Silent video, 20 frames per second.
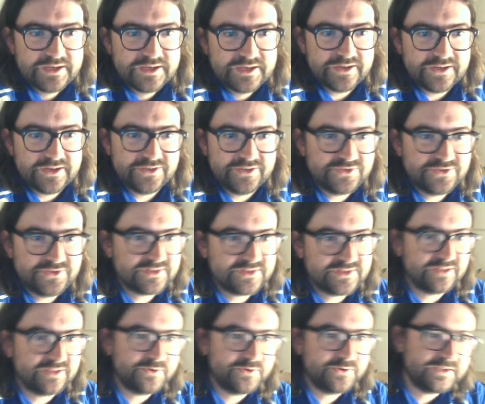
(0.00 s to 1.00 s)
Uh, new
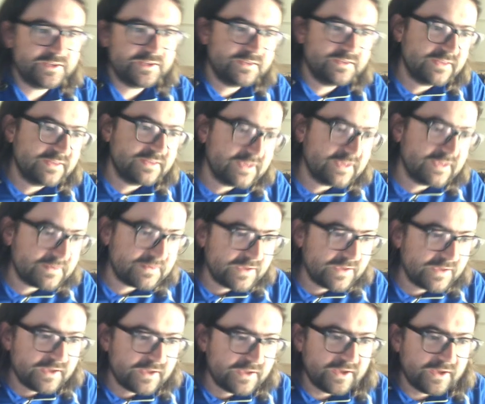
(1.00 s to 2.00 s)
stairway there,
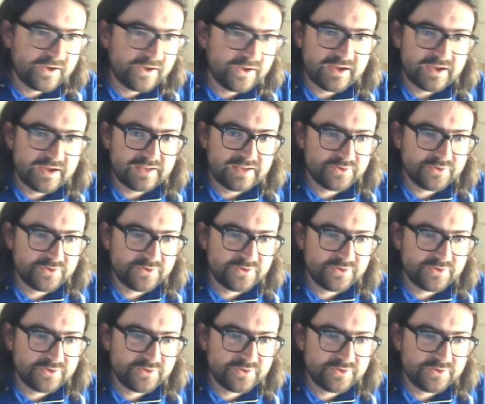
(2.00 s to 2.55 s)
uh, and other